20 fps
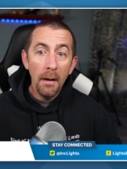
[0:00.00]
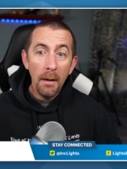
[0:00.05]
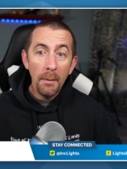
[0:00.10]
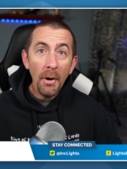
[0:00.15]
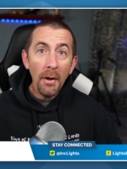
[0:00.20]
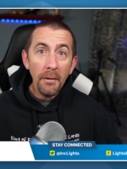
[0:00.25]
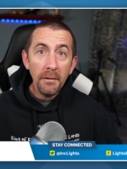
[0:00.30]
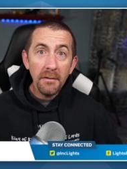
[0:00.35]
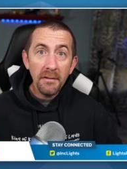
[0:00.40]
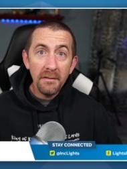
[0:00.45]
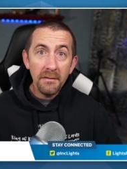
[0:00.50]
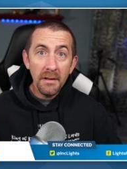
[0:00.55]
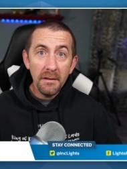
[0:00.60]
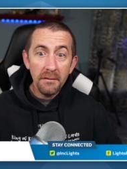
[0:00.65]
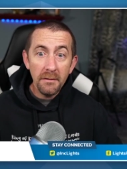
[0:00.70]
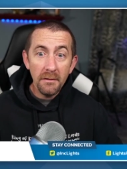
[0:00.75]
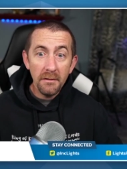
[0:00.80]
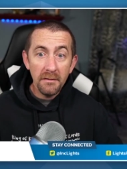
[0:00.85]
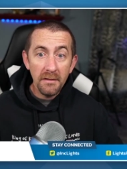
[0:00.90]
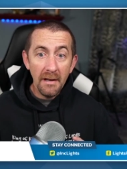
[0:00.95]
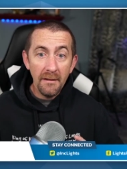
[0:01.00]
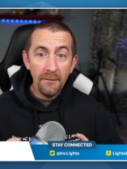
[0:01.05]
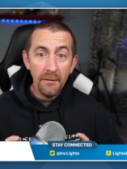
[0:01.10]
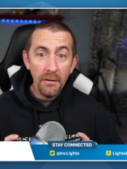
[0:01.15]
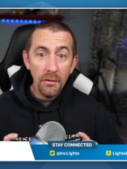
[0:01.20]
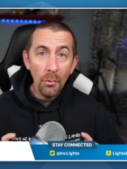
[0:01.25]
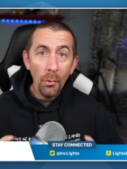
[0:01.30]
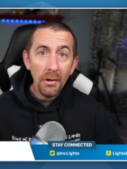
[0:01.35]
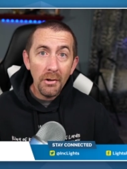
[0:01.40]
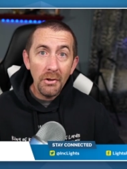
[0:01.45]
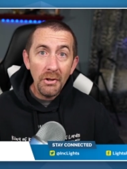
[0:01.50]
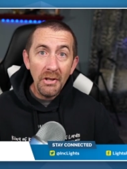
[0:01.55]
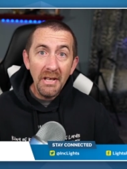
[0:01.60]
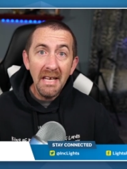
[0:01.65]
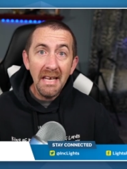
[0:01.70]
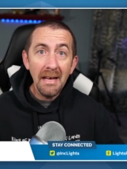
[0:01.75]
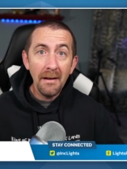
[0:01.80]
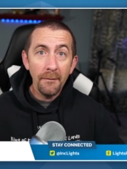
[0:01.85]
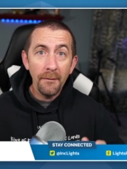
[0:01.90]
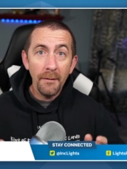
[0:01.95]
Brothers and sisters, if you're
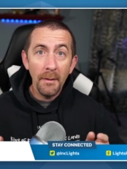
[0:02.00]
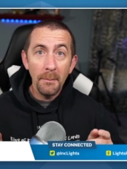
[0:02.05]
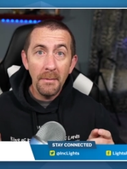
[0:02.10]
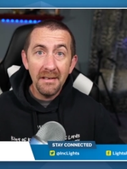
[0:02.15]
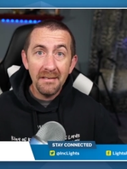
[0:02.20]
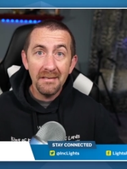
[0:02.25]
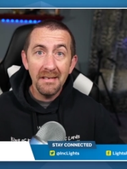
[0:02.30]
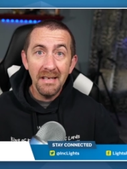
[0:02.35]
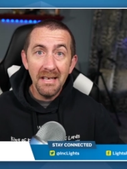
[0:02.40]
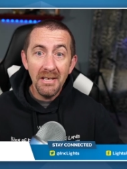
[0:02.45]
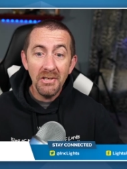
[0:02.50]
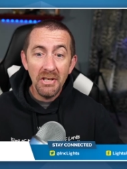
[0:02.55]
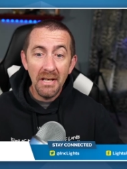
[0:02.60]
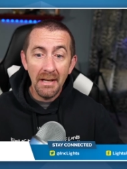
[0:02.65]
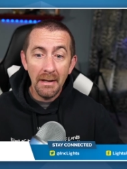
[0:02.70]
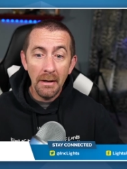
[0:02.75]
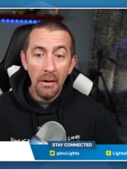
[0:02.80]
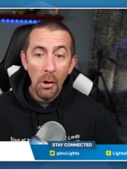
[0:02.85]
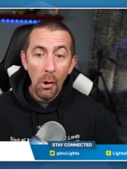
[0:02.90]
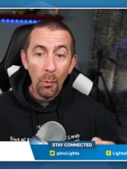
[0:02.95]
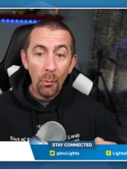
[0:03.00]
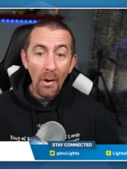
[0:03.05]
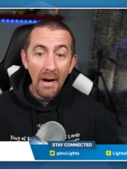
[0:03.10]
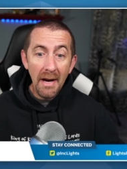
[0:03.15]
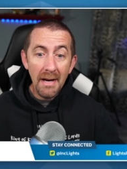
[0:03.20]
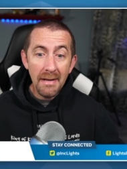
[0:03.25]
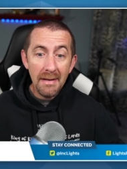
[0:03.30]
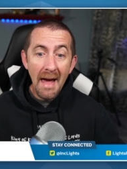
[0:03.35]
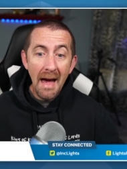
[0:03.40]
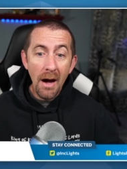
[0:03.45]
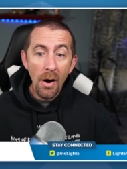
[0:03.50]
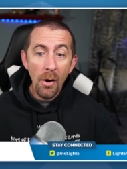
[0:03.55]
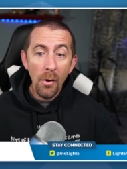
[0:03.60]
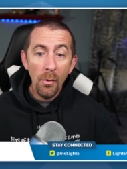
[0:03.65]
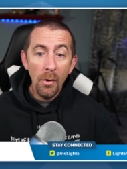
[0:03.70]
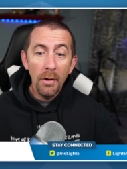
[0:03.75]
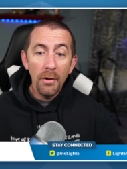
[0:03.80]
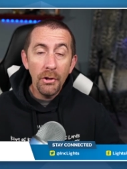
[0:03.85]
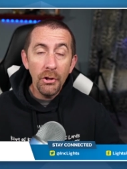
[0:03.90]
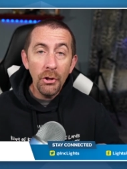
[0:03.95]
gleaning from this teaching right
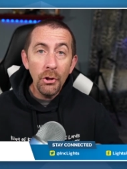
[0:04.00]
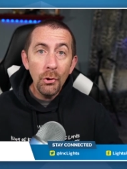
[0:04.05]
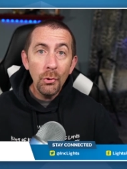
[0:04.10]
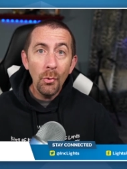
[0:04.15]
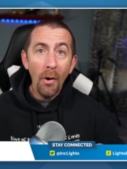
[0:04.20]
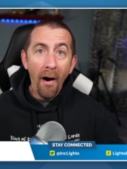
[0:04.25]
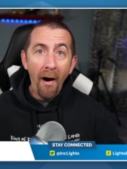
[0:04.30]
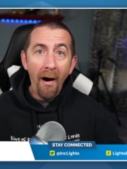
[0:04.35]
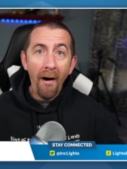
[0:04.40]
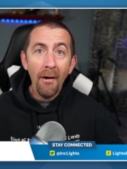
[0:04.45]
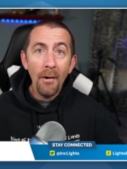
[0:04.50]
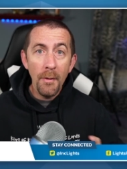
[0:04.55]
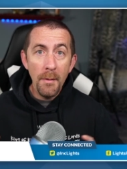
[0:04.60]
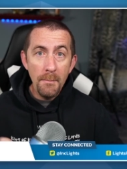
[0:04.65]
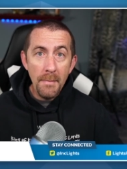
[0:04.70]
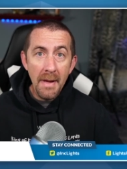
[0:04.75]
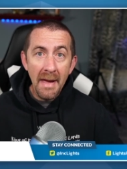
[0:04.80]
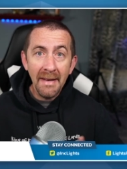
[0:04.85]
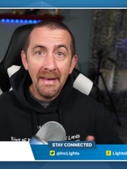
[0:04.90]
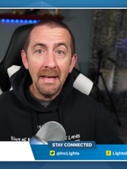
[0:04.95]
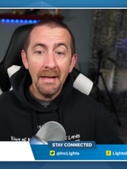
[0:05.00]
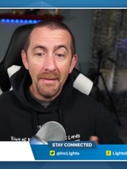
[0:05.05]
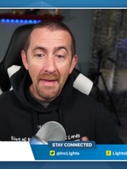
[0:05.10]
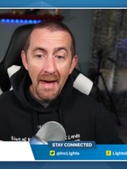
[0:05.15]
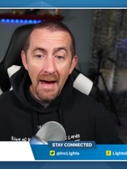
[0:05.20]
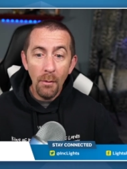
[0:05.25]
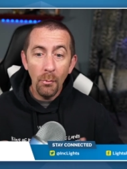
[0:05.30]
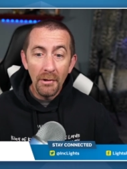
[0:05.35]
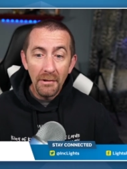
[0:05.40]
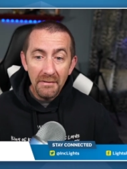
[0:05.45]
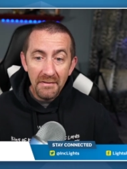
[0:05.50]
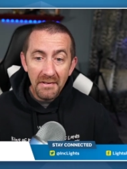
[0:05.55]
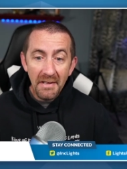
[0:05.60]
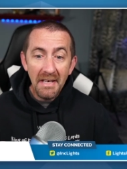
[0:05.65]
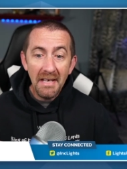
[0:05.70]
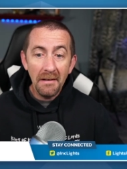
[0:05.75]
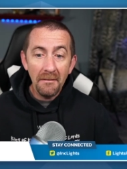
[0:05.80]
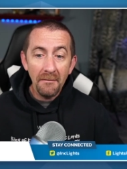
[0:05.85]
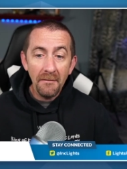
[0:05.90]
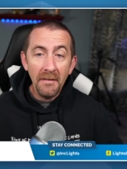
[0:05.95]
now, you are the many that will
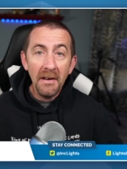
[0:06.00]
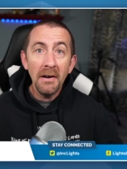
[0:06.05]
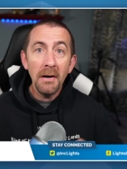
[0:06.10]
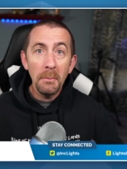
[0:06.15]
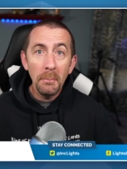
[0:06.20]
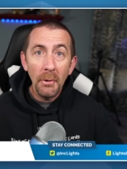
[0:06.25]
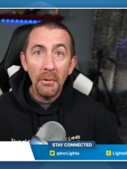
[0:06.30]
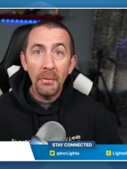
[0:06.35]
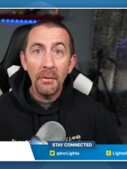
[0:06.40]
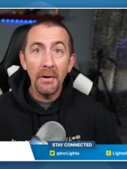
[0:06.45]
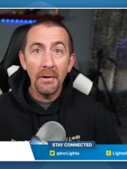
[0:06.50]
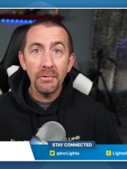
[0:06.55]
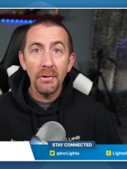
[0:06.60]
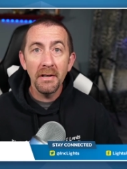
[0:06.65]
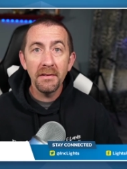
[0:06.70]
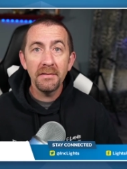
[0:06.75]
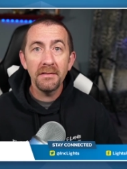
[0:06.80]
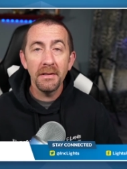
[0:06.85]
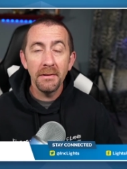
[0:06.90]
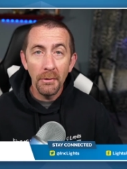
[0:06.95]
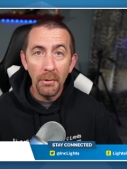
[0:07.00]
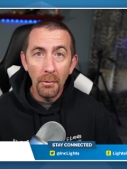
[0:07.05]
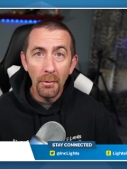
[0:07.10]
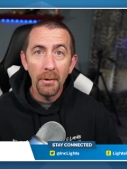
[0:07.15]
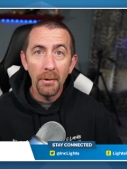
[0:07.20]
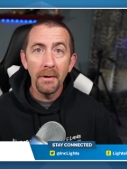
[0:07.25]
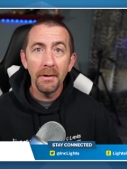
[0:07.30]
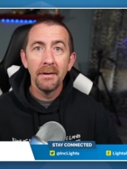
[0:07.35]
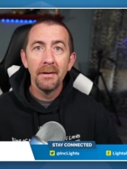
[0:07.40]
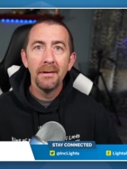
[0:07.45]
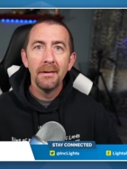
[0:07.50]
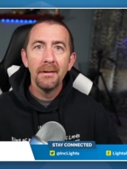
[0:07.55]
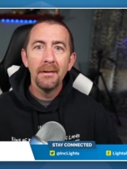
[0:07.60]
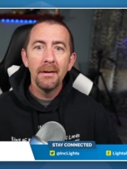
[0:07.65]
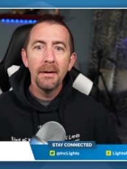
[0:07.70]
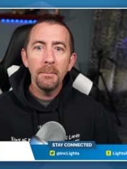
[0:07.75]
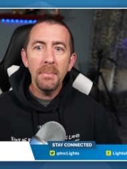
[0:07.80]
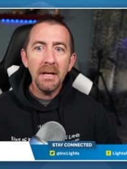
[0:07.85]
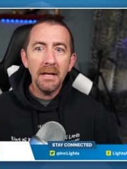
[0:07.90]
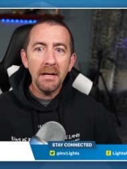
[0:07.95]
see and fear and put their trust in the Lord
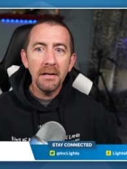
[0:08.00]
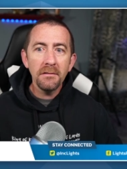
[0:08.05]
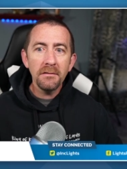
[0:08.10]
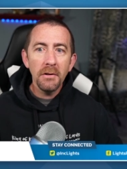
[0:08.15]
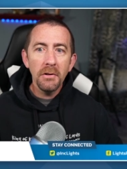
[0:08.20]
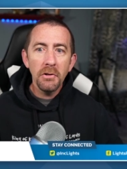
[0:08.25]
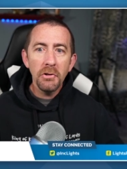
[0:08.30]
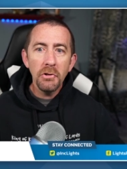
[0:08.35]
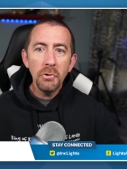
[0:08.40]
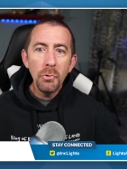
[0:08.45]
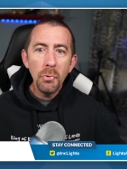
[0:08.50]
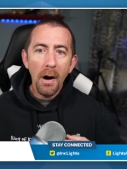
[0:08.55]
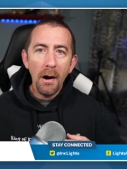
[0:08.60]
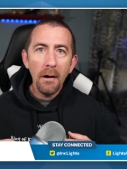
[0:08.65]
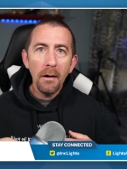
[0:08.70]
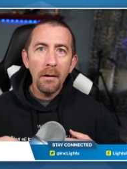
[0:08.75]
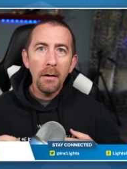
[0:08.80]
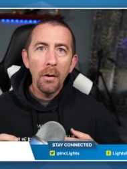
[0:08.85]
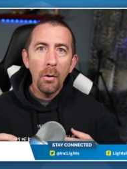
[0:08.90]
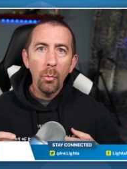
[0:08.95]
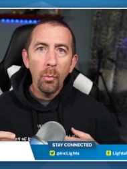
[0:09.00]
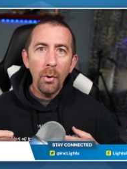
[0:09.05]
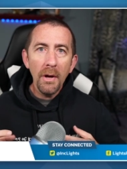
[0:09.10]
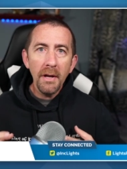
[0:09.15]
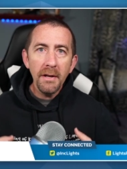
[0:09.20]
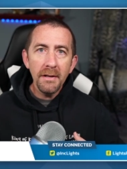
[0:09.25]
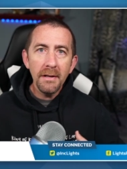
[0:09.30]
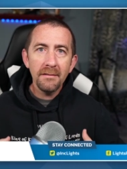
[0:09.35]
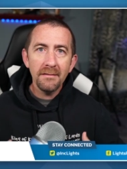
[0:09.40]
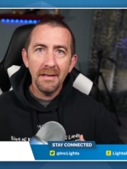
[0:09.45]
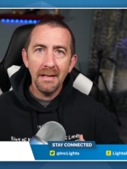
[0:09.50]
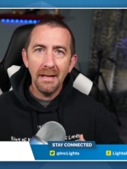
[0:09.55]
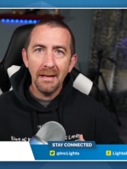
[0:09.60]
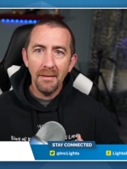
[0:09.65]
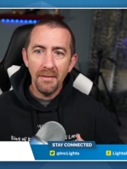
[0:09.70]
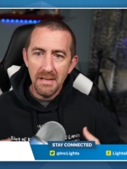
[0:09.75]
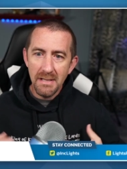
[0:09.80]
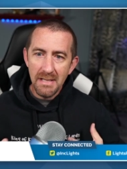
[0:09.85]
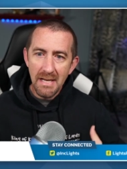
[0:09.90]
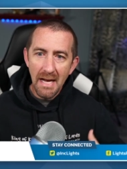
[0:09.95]
because you are witnessing
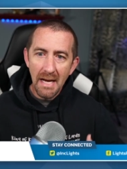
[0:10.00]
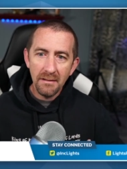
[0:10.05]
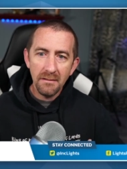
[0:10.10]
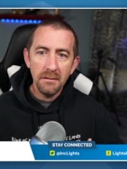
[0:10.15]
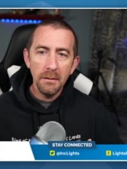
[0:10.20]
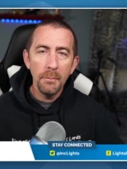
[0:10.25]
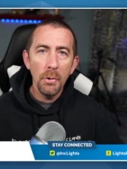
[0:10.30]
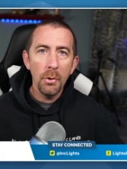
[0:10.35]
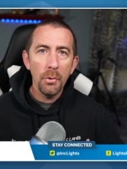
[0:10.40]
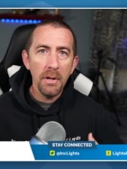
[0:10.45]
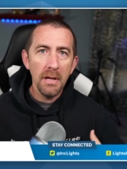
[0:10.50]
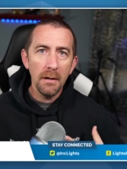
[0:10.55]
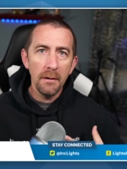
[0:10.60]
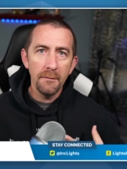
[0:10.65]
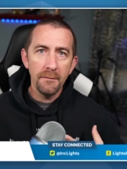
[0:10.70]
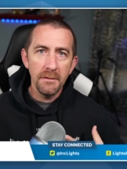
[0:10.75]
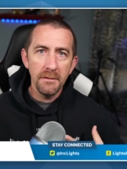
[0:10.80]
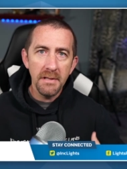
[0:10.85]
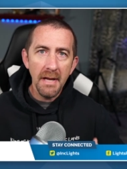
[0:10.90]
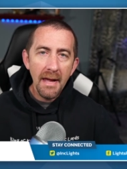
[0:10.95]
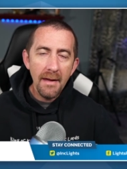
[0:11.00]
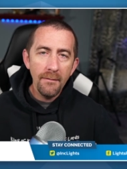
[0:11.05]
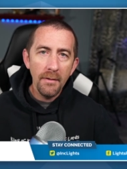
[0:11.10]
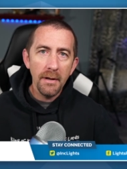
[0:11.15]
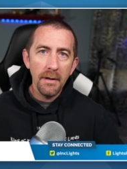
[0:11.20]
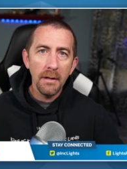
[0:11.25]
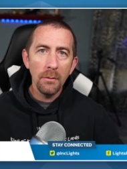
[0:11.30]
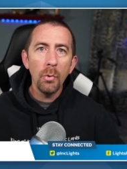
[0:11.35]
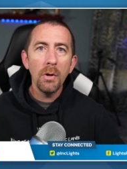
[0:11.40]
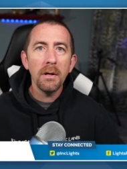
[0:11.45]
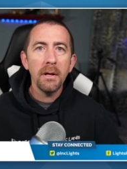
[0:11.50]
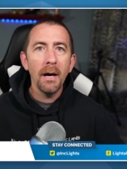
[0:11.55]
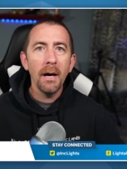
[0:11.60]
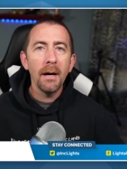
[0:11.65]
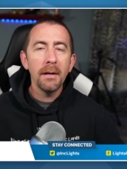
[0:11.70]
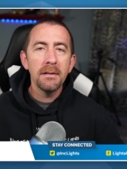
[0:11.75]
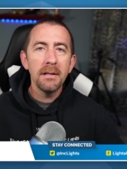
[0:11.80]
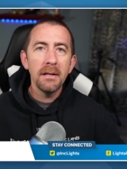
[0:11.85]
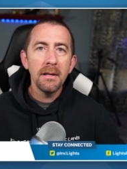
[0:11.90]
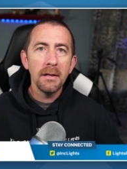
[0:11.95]
the testimony of David and what
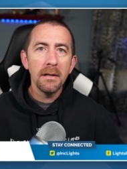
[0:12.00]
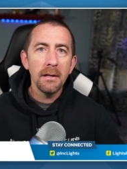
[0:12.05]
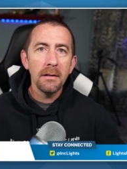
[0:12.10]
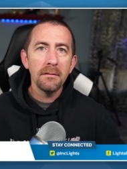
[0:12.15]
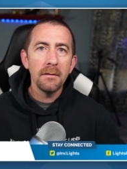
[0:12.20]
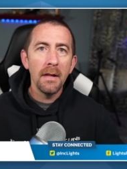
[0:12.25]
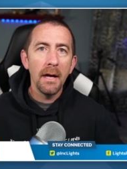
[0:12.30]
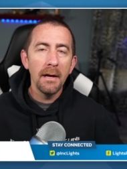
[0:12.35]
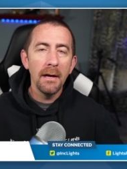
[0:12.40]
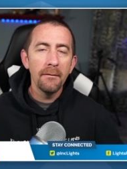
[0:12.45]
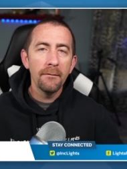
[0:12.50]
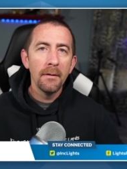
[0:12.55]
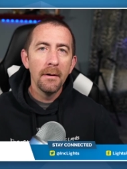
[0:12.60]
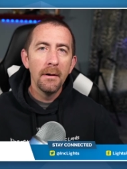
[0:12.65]
God did in his life.